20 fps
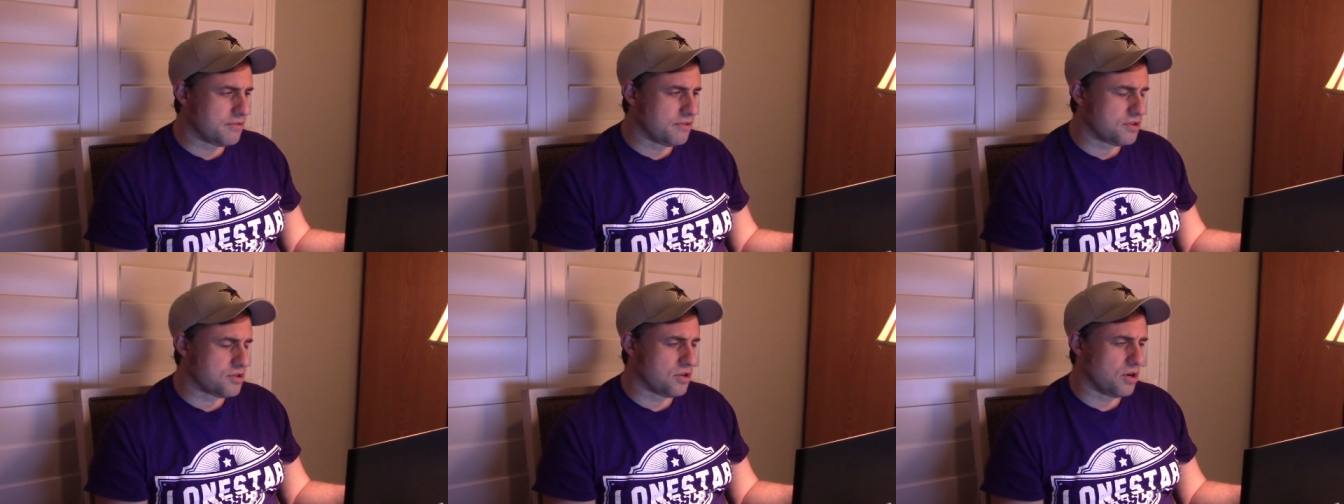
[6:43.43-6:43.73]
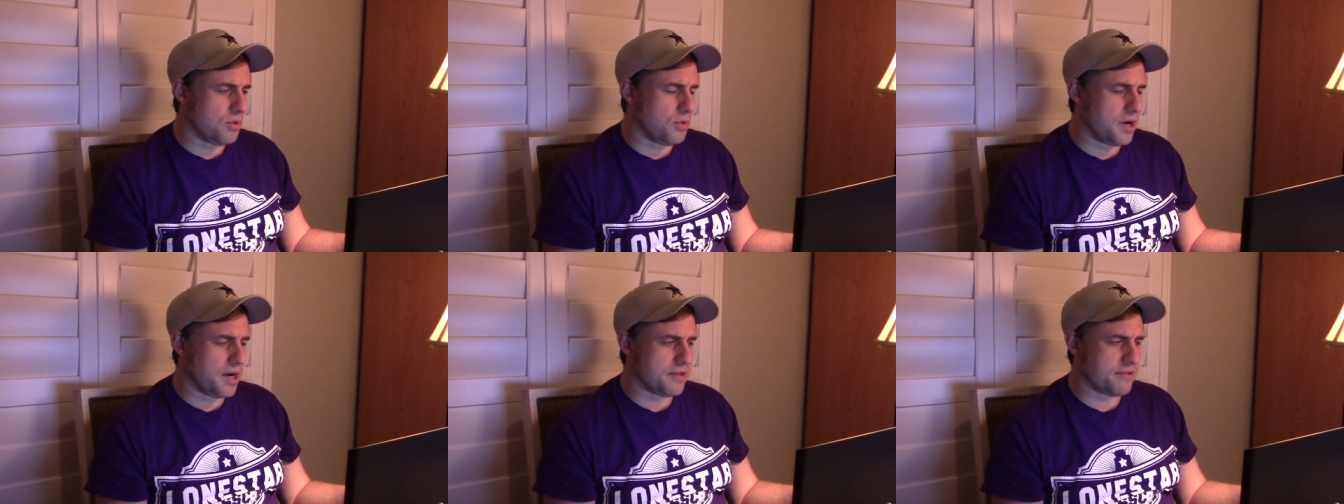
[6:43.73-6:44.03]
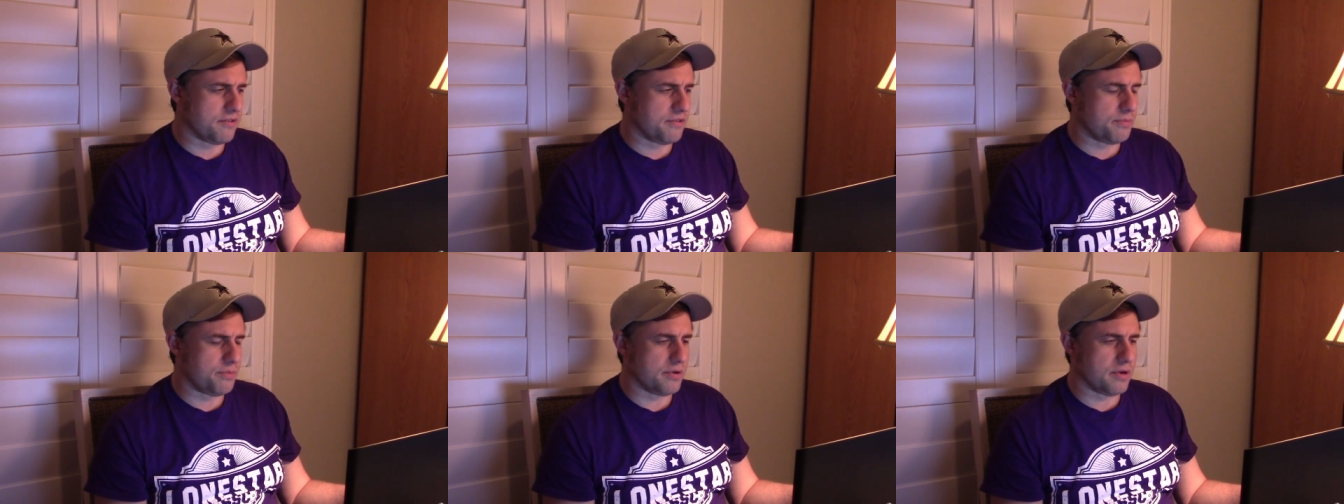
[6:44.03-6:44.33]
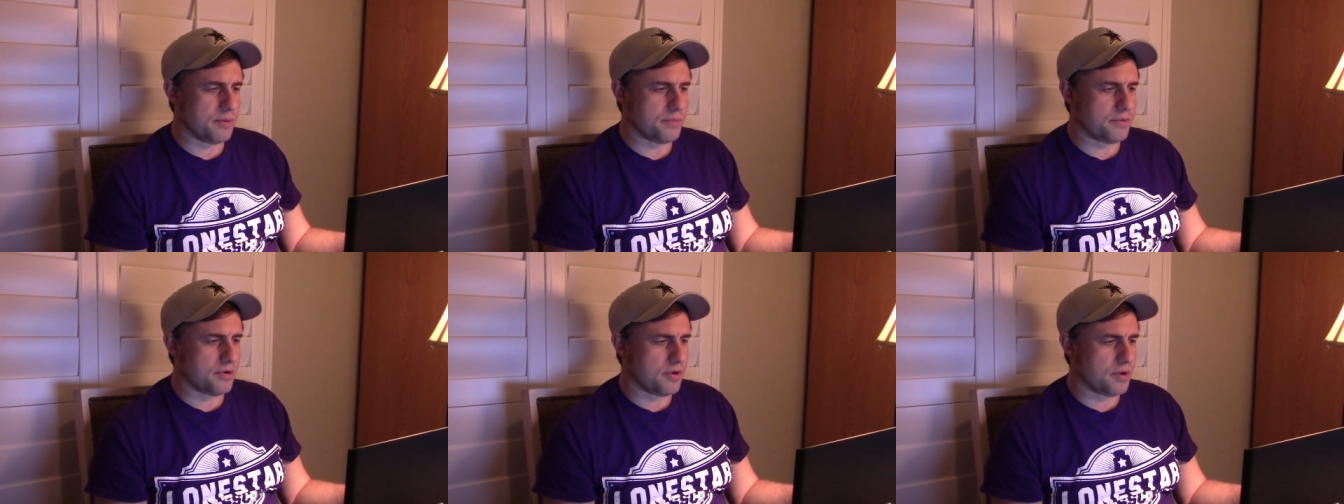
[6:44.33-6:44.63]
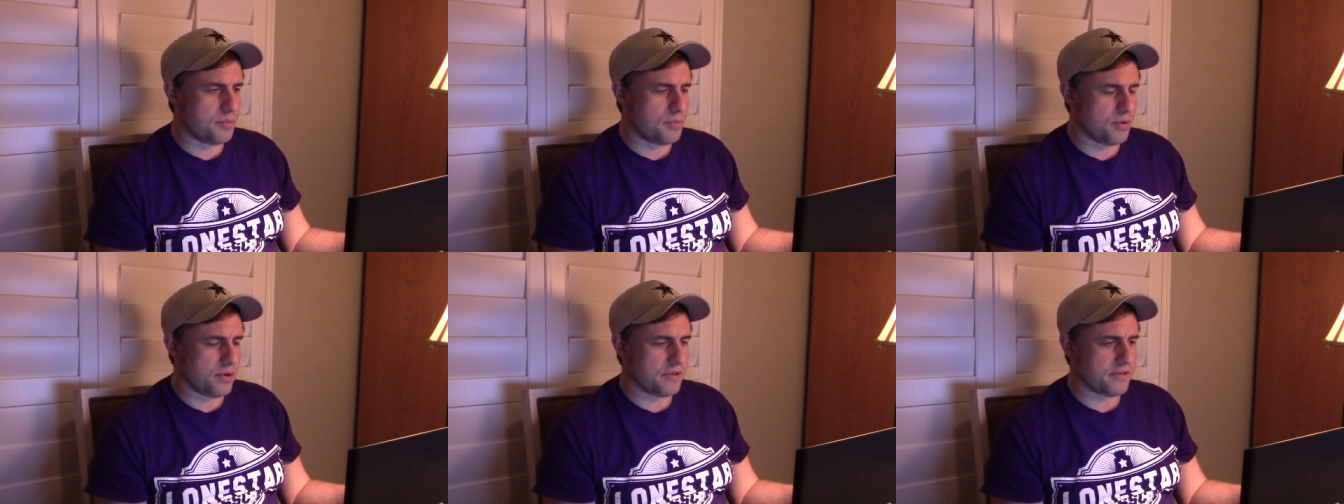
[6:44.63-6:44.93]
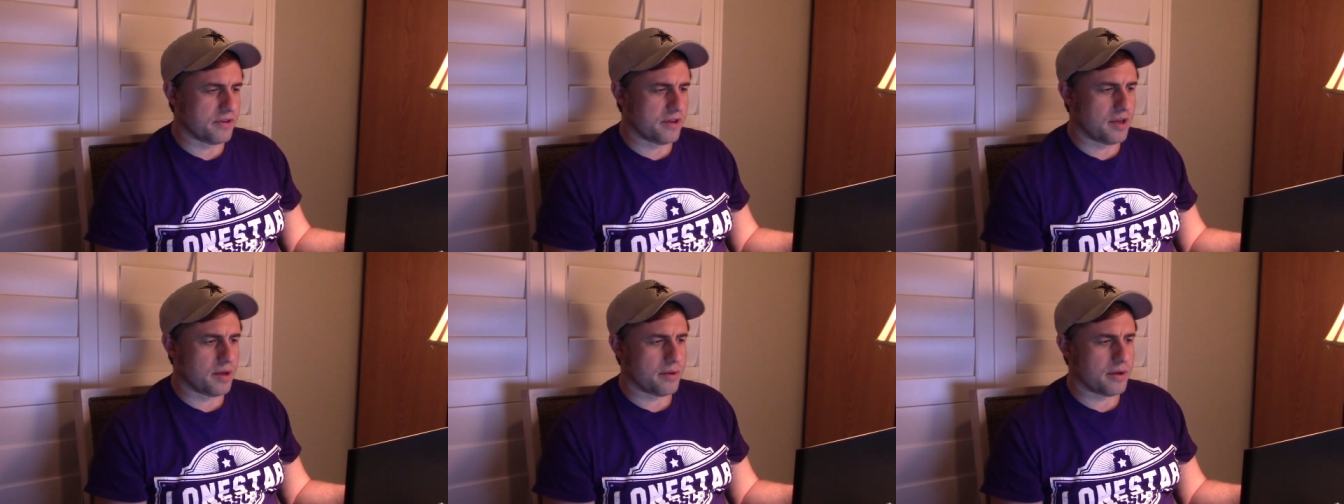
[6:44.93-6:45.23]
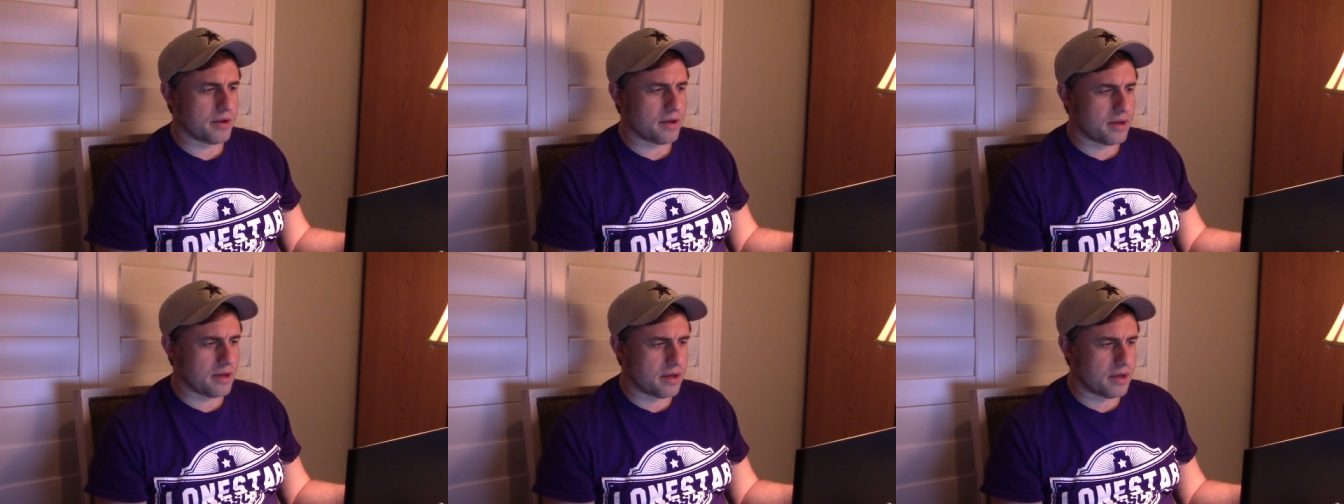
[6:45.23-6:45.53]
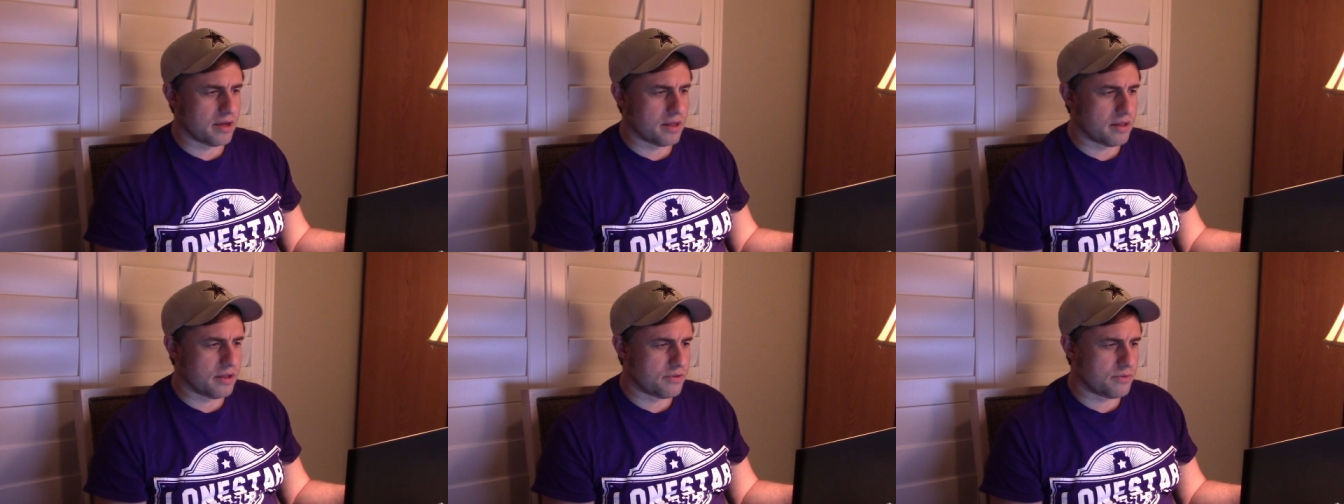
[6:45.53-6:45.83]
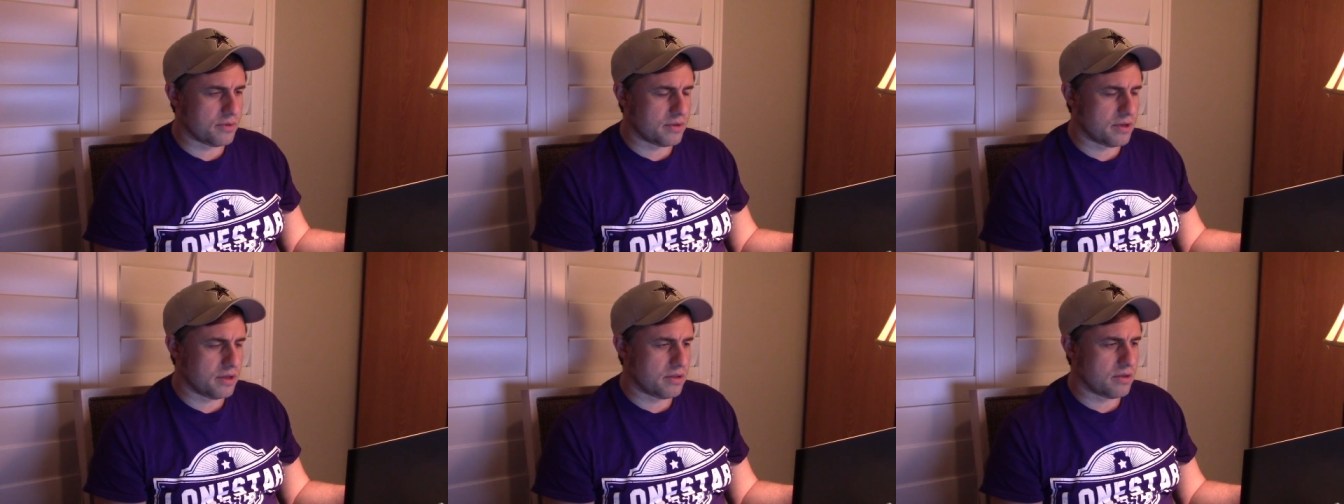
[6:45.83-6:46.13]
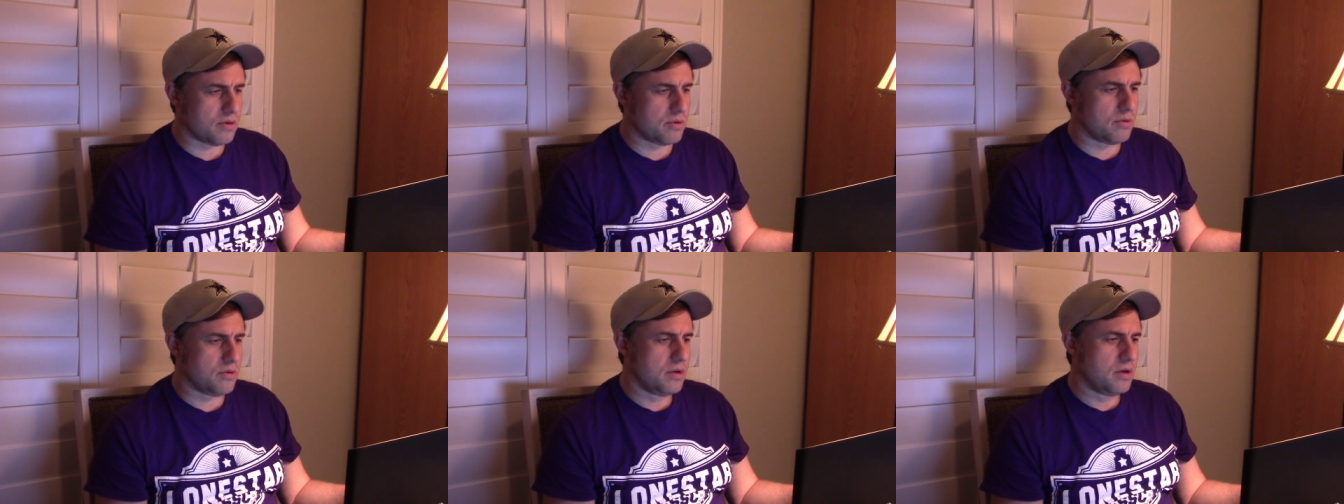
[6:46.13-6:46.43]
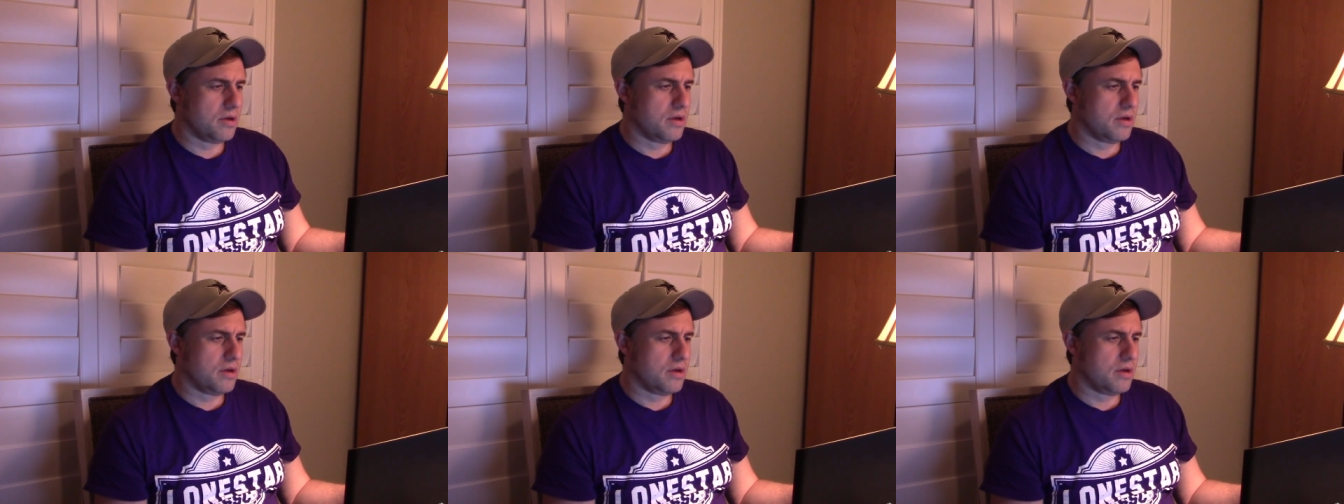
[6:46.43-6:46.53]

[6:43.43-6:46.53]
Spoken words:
Deshaun Watson's putting up 30 points a game, I can care less what they do.